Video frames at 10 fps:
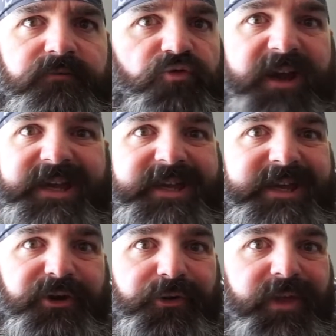rain
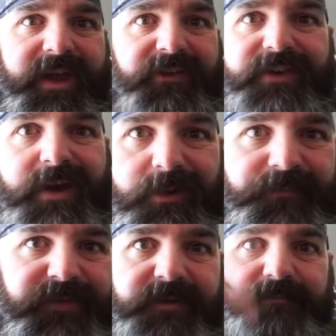gear things, you know,
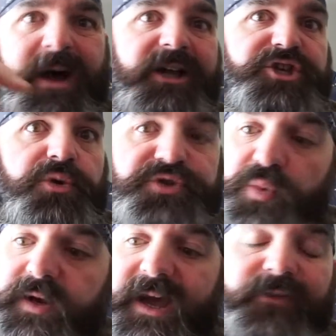the ponchos
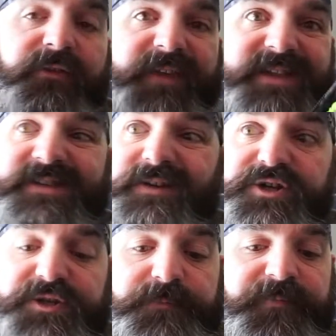or whatnot, but that's in
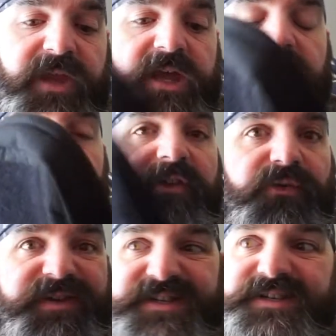there too.
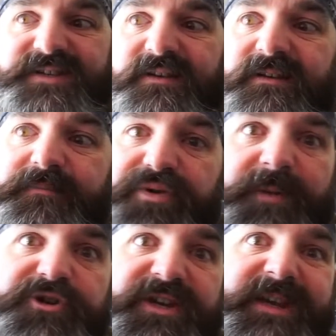So this is
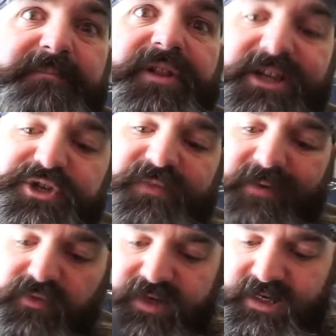pretty much a complete
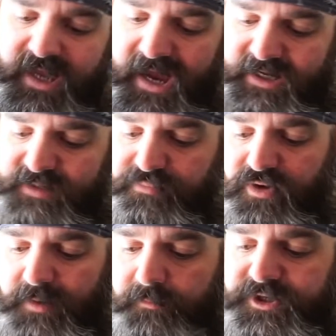survival kit. I could
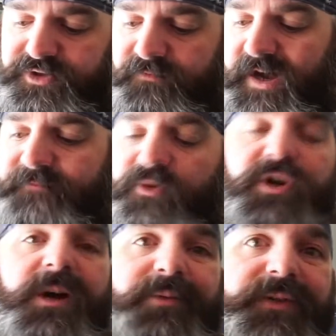probably survive for
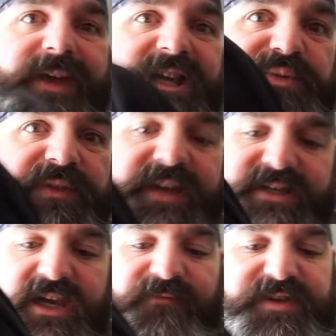a couple of days with
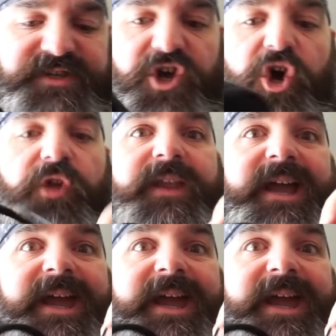this if this is all that I